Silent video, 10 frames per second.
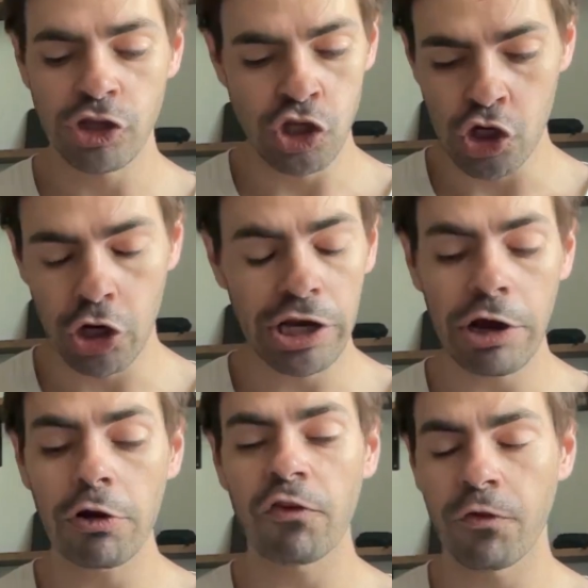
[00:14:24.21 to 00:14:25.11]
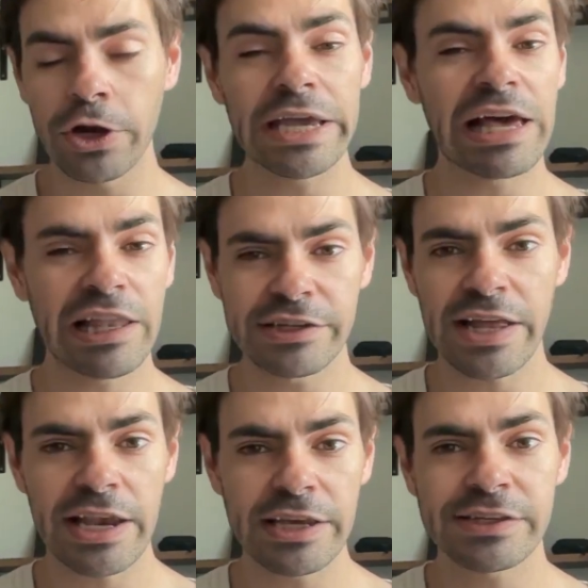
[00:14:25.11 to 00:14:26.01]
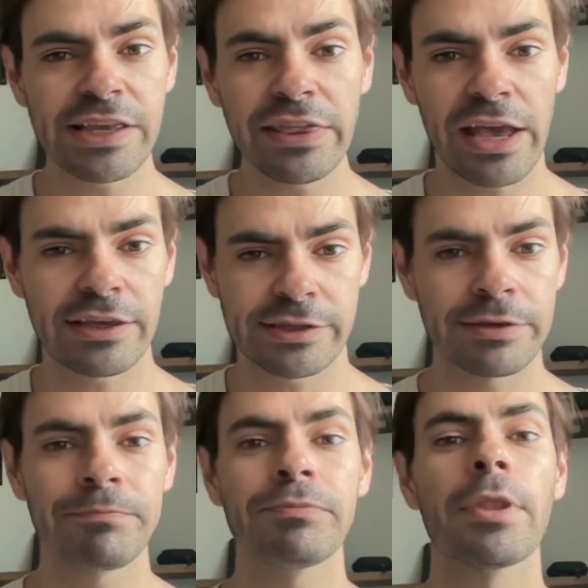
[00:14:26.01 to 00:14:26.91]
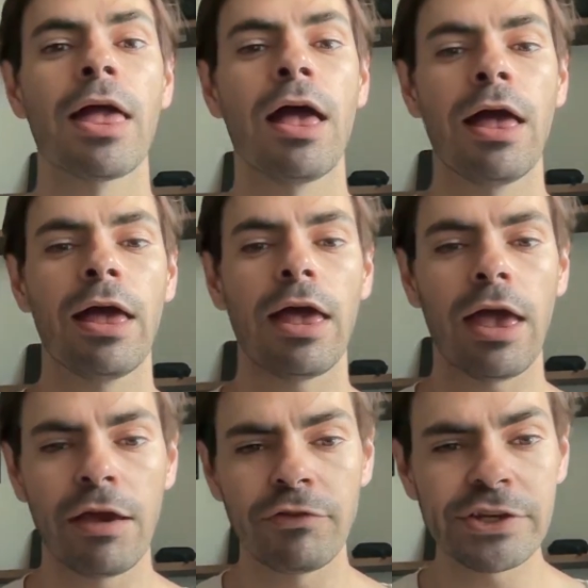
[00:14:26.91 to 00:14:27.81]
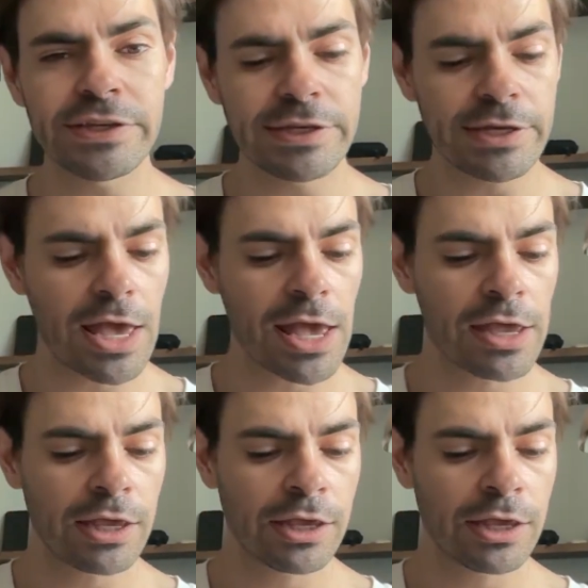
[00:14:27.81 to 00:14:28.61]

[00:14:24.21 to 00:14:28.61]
Join our free calisthenics Sundays. Every CTA,